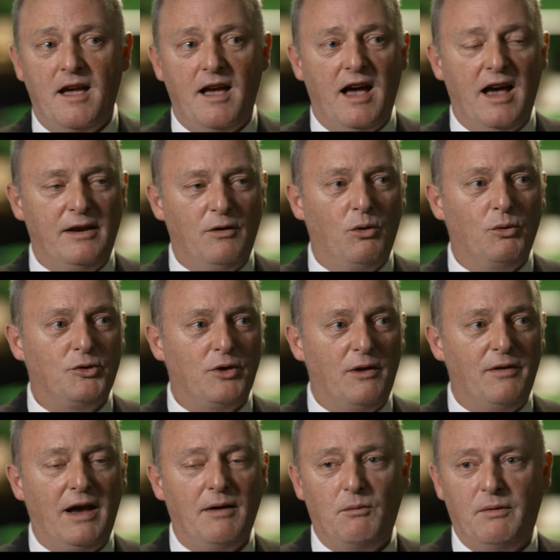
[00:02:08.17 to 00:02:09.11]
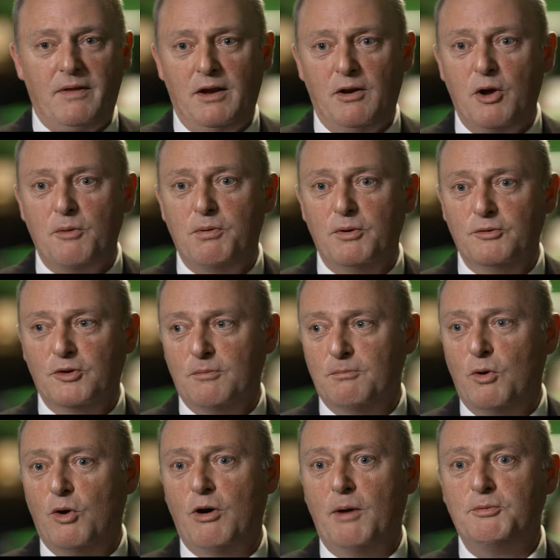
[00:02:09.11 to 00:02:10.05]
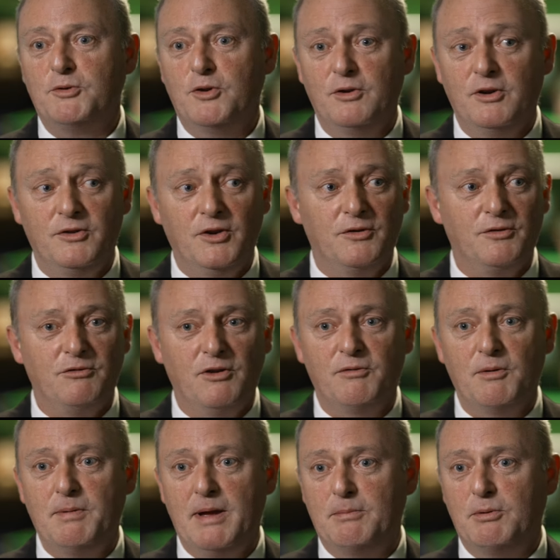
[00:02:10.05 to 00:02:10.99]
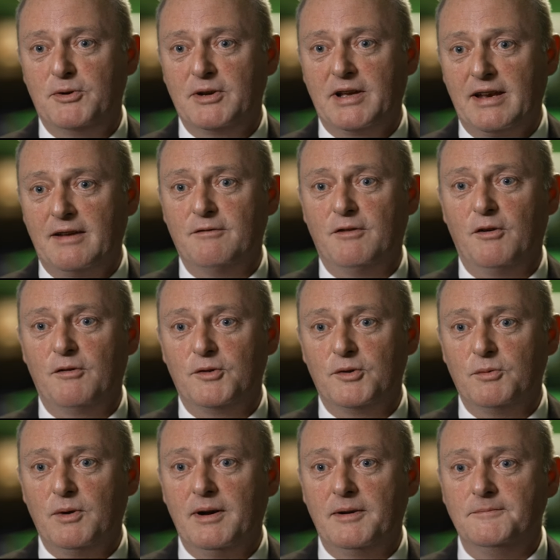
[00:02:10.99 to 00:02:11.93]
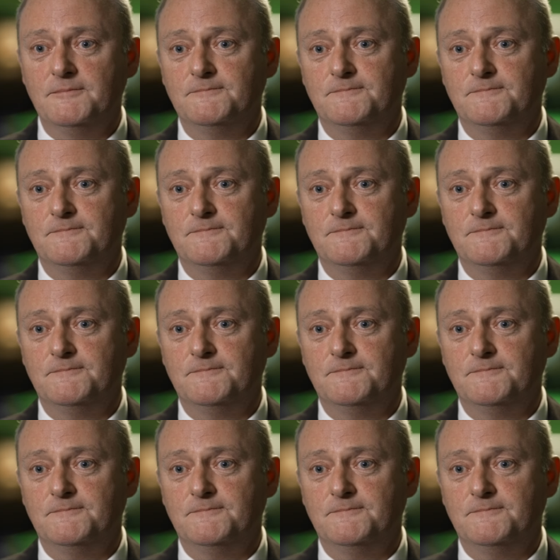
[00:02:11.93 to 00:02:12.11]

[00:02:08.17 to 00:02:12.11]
And also that then opens up more opportunities for other people to get involved as well.